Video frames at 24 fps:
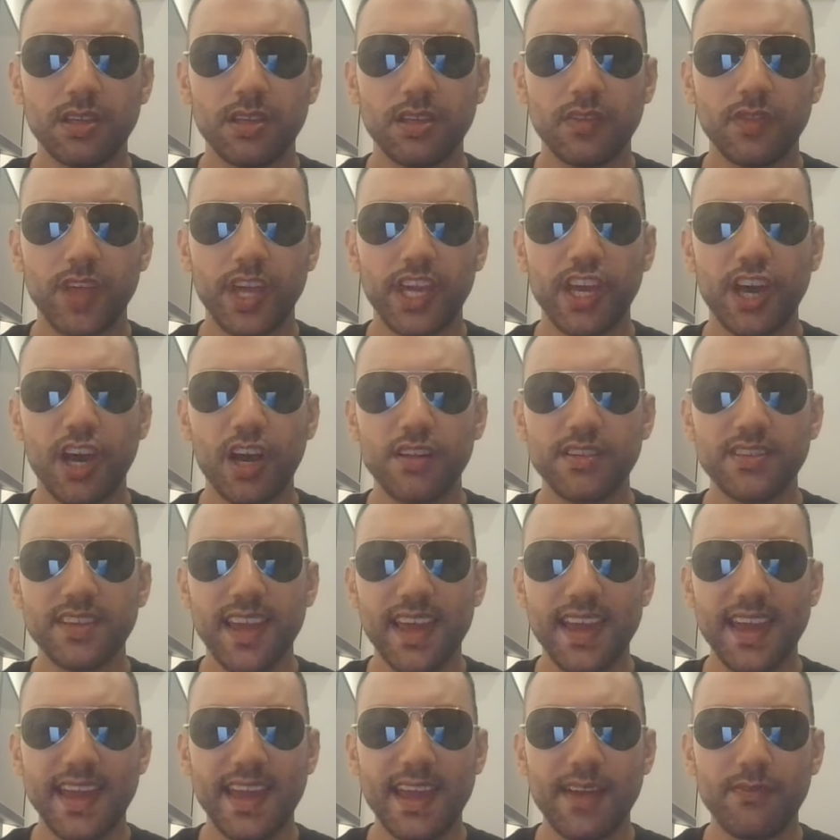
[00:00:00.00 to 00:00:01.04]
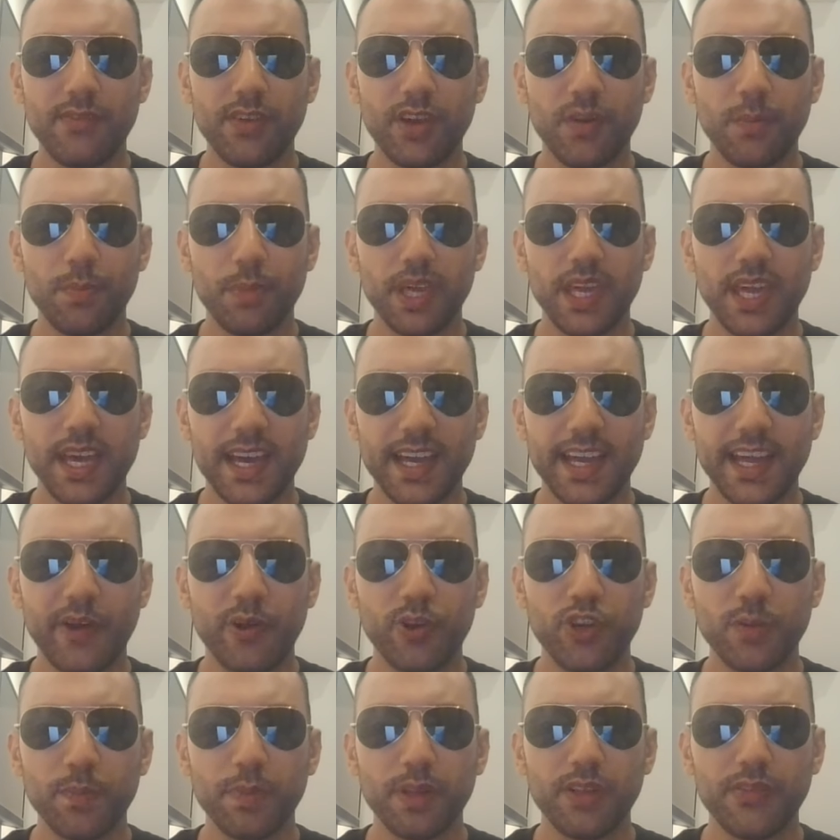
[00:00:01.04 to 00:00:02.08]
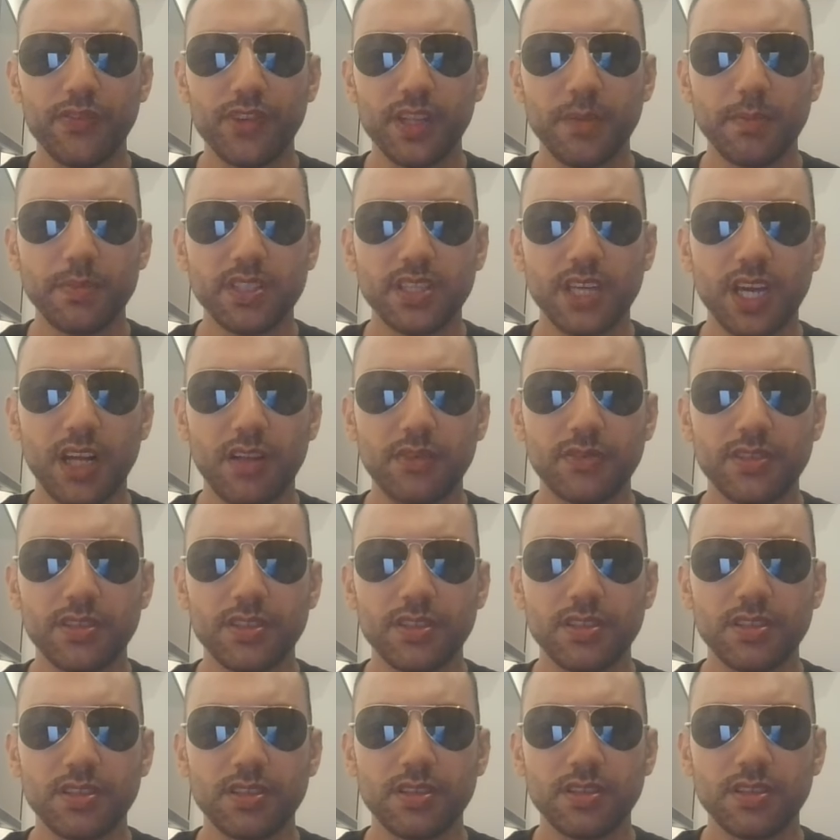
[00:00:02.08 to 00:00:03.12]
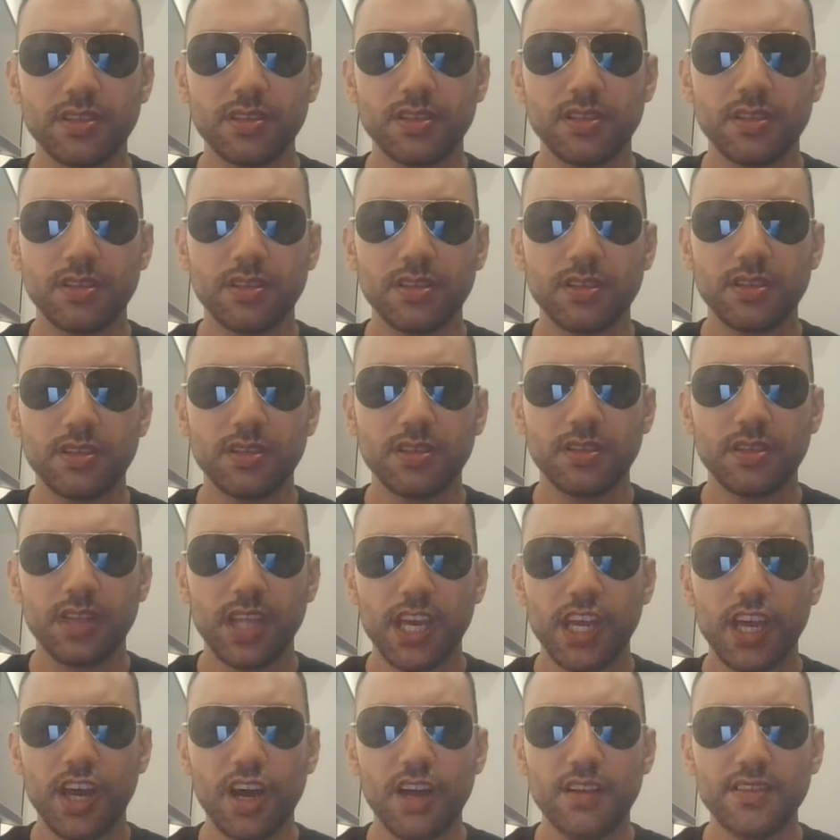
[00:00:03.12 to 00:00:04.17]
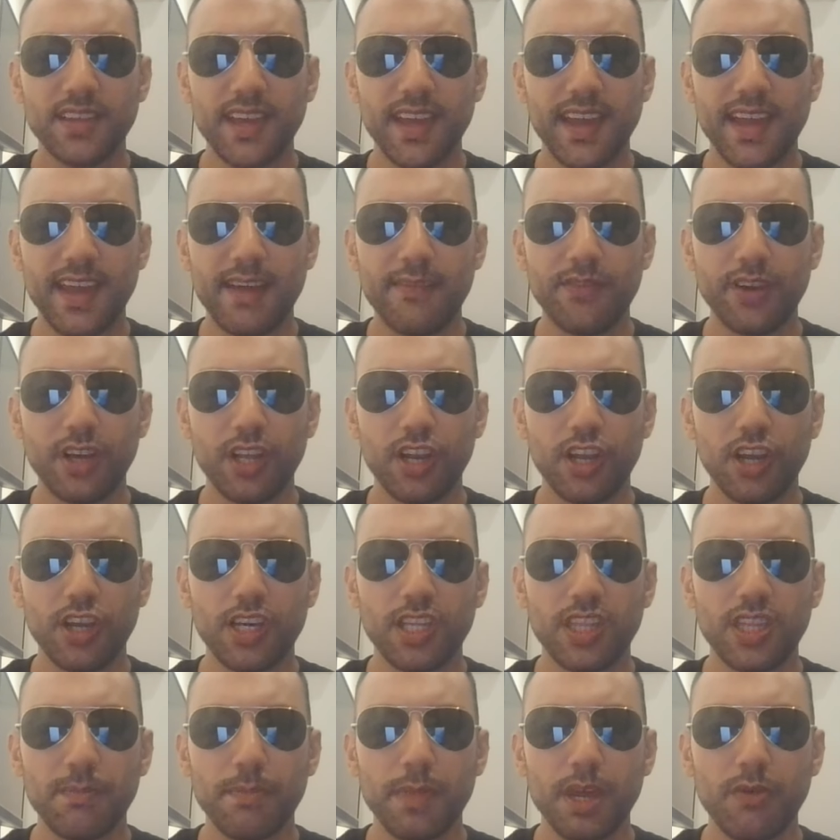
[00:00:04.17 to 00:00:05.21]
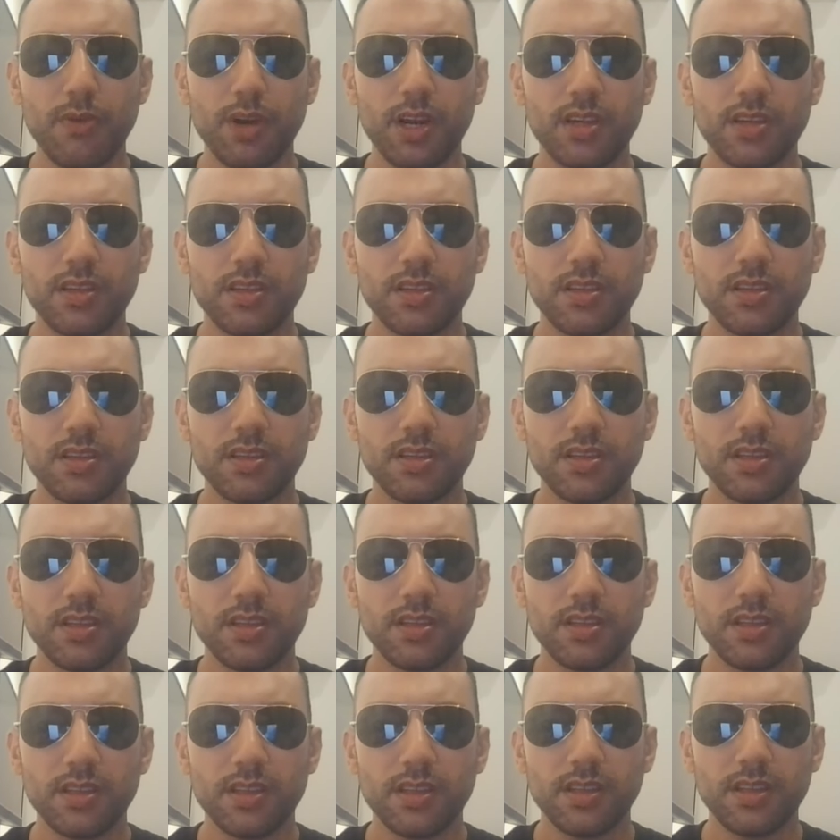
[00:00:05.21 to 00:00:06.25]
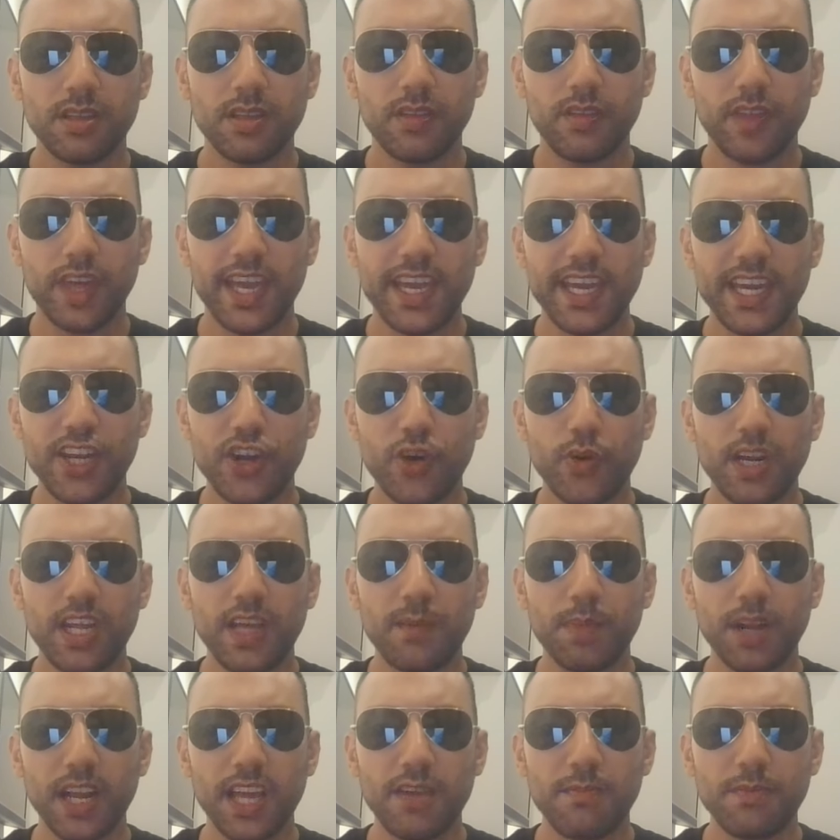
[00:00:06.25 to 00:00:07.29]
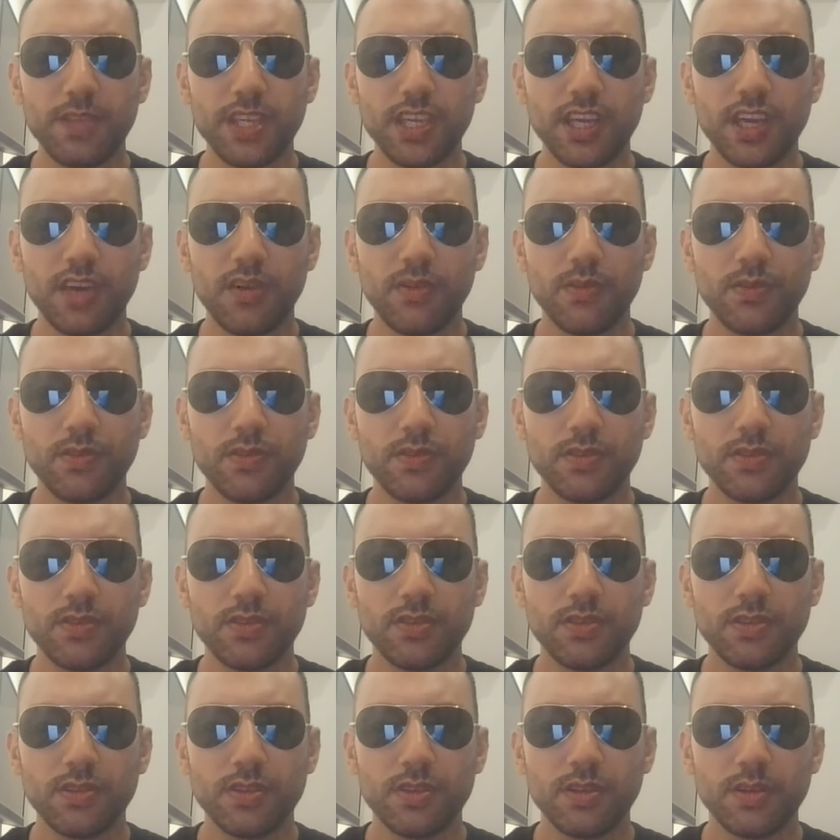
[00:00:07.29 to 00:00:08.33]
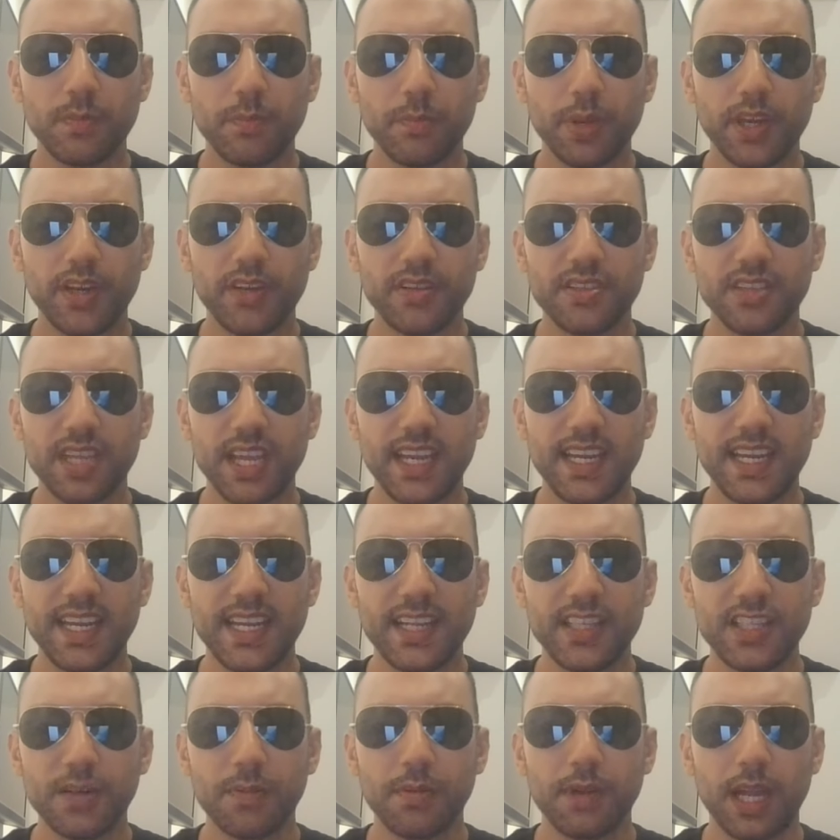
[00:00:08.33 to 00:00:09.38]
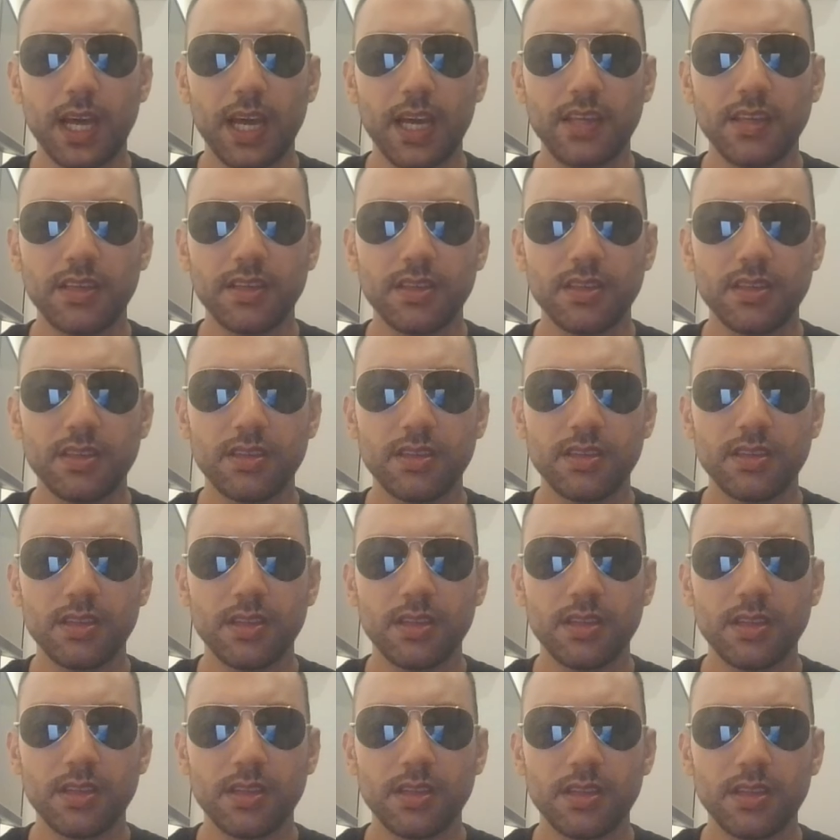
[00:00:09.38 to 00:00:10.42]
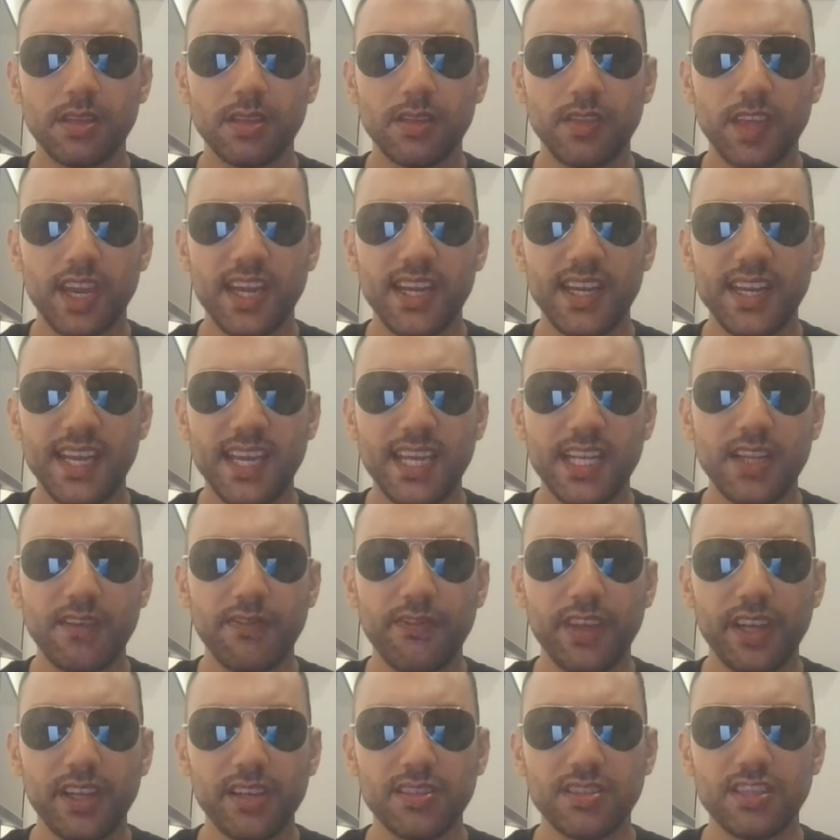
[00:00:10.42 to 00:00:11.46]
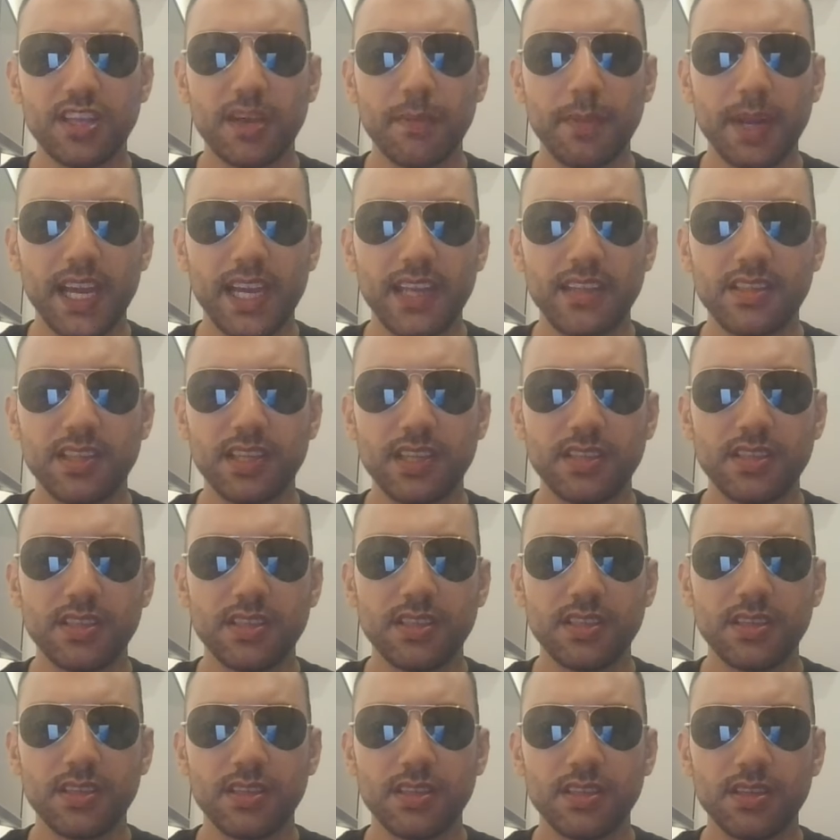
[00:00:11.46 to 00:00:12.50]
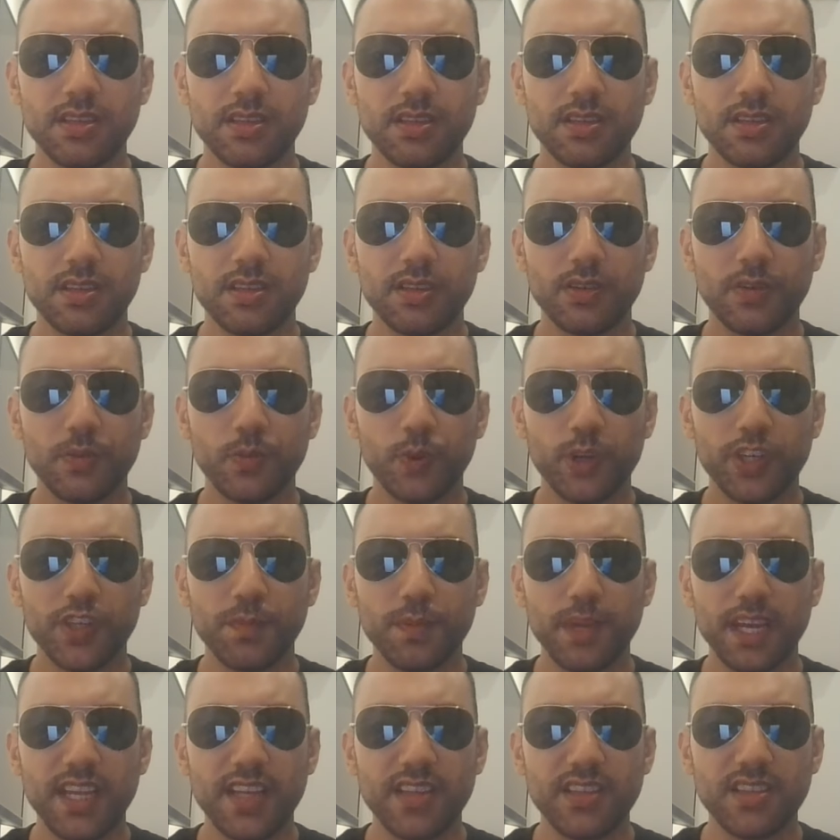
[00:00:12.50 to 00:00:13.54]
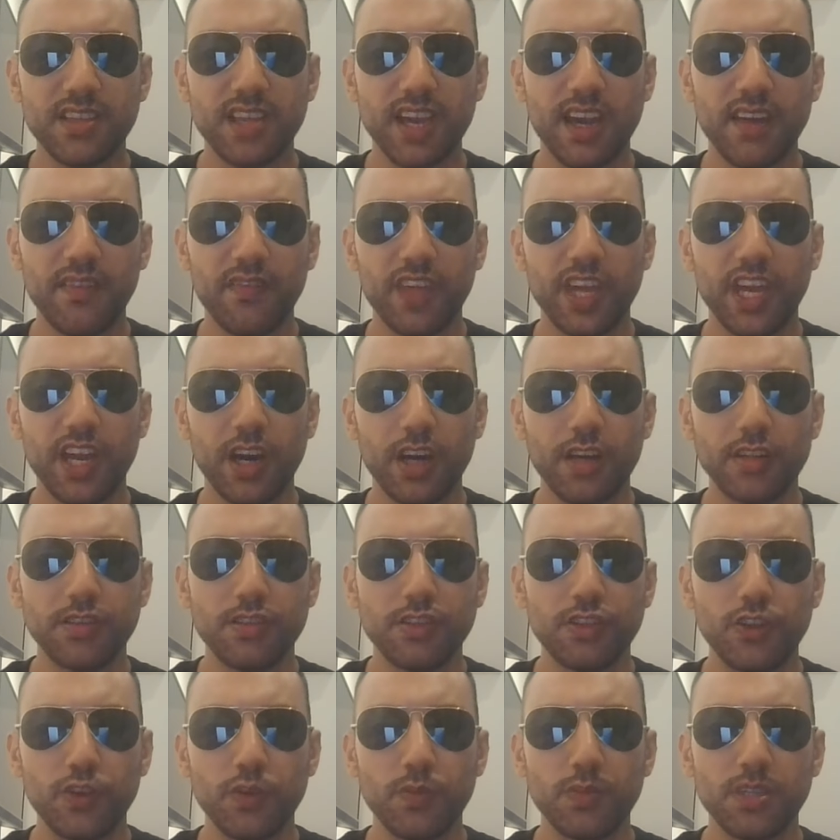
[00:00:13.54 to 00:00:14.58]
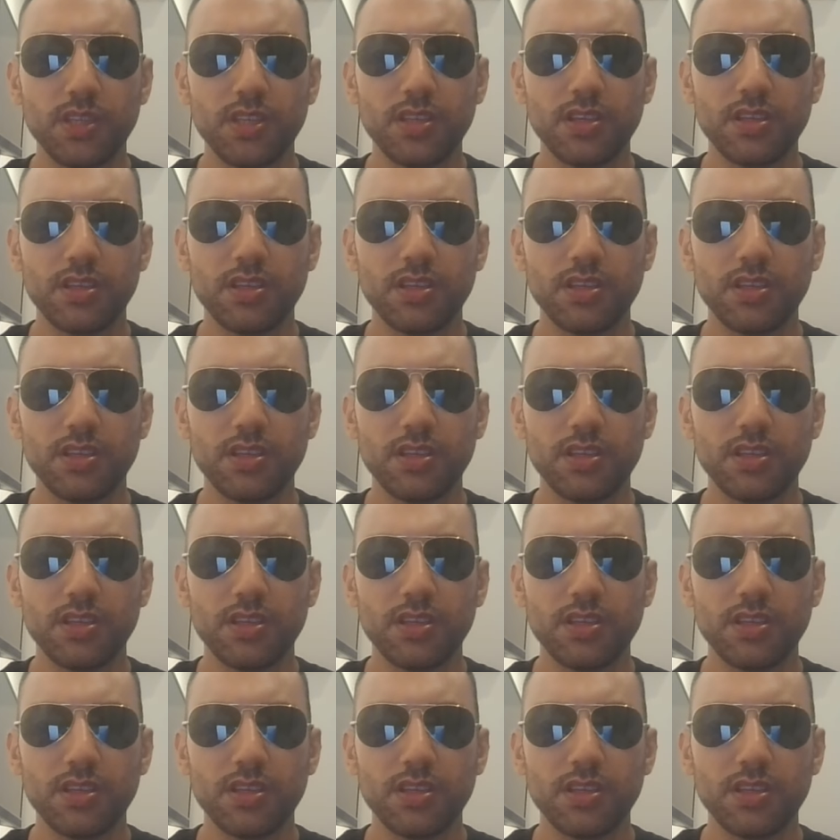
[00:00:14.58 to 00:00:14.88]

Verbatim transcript: They can't ever be accountable for themselves. They can't ever look in the mirror. They can only blame you, because they need supply. They need to feel stimulated, which means that they are doomed.